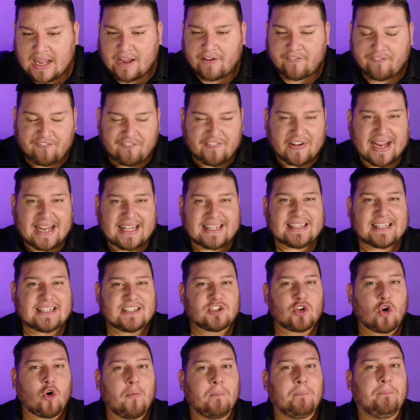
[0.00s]
Faith
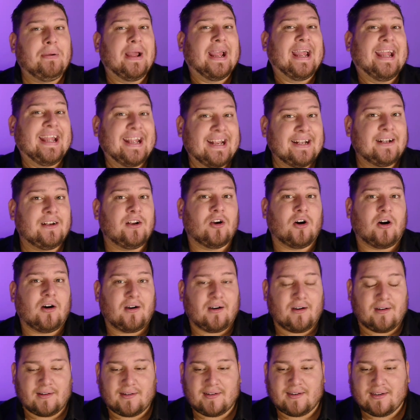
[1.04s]
is obeying
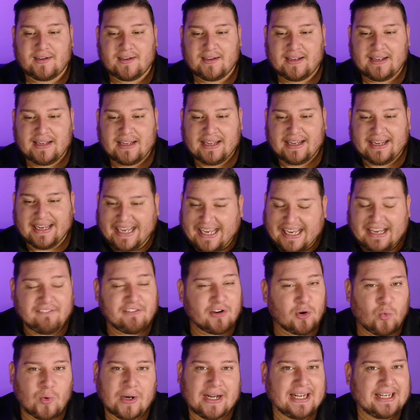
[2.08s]
God,
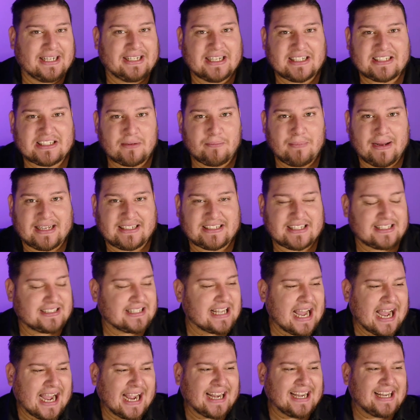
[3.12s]
even when it doesn't make sense.
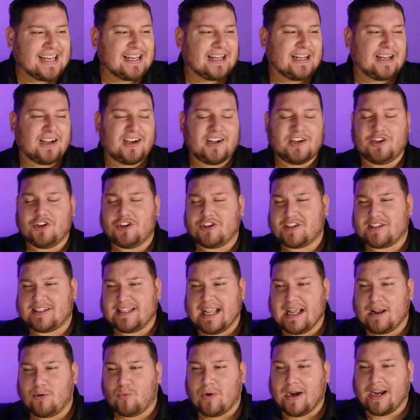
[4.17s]
I didn't
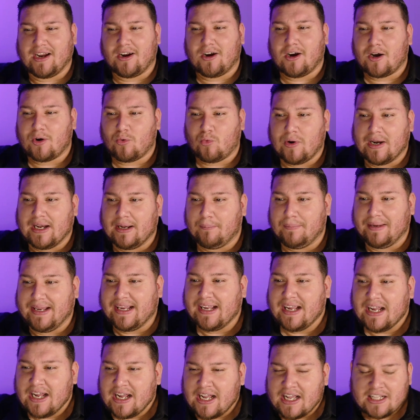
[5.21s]
understand why God wanted
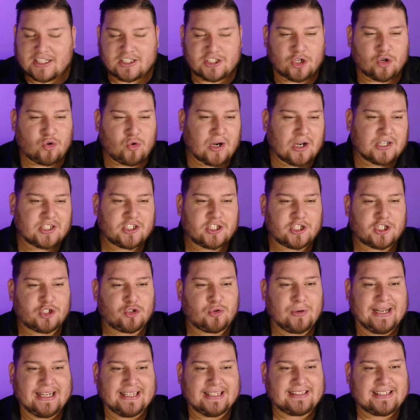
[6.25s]
me to cross the
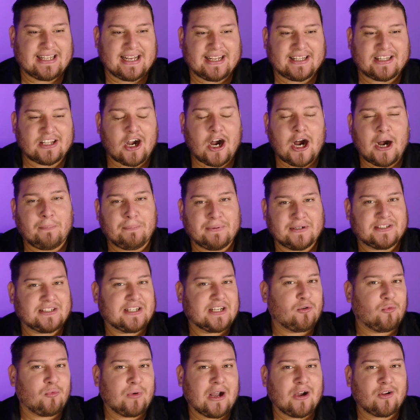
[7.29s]
street and take the
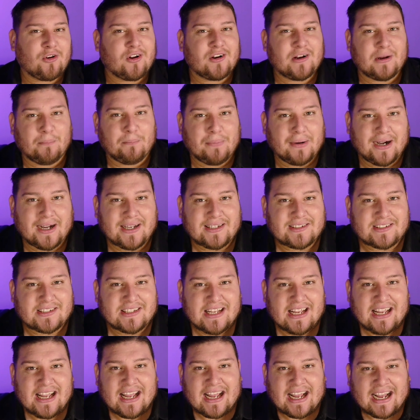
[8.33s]
opposite route on a bus.
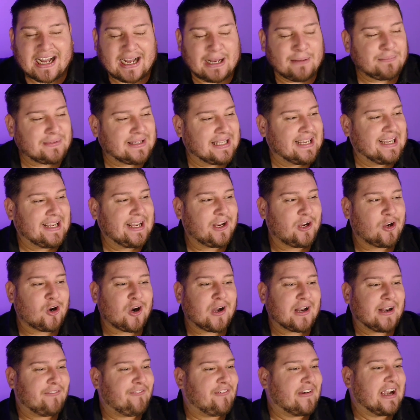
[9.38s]
I'm thinking,
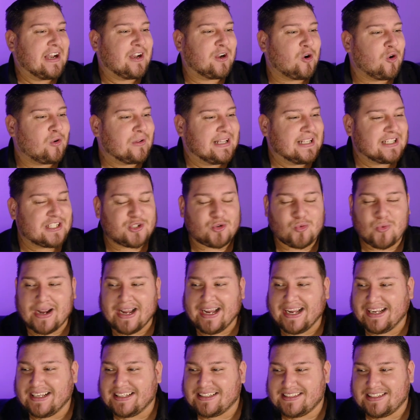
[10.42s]
"God, if I go this
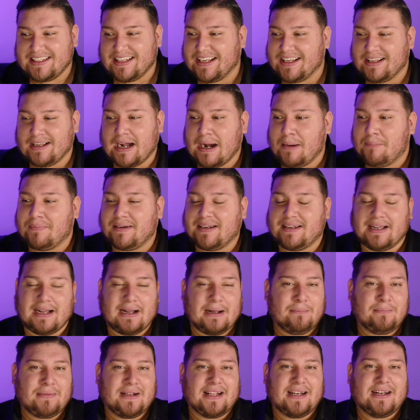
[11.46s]
way, I'm
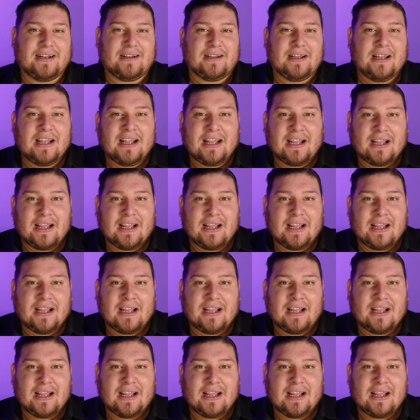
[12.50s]
going to,